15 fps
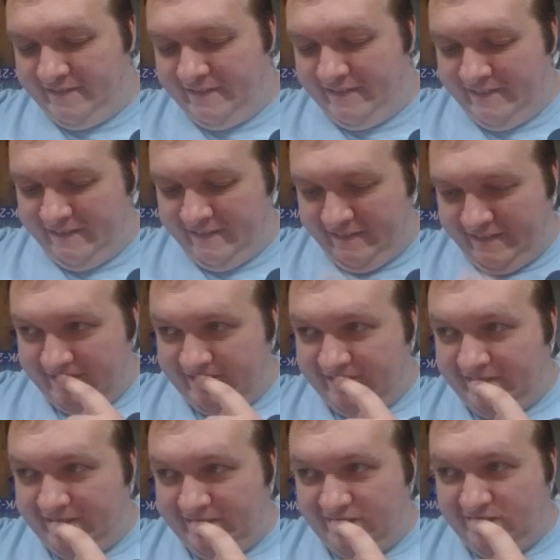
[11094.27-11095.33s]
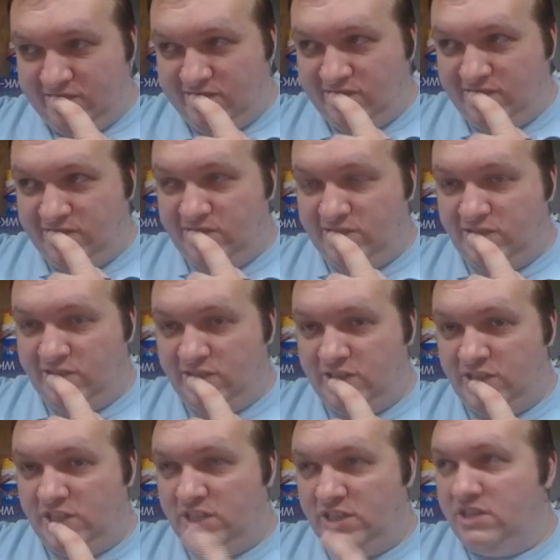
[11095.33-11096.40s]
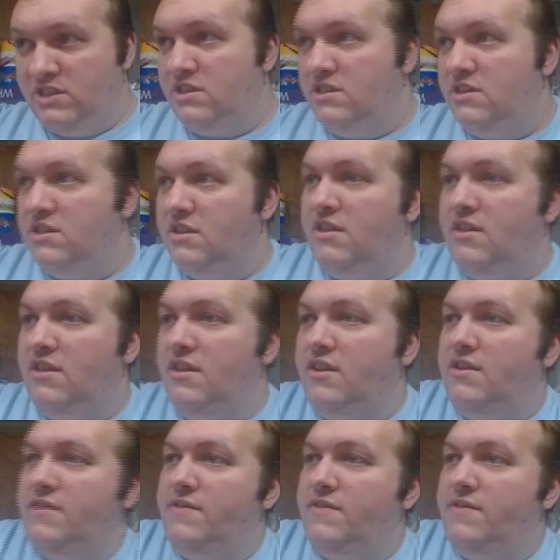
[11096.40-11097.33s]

Wow, that was really high. I mean,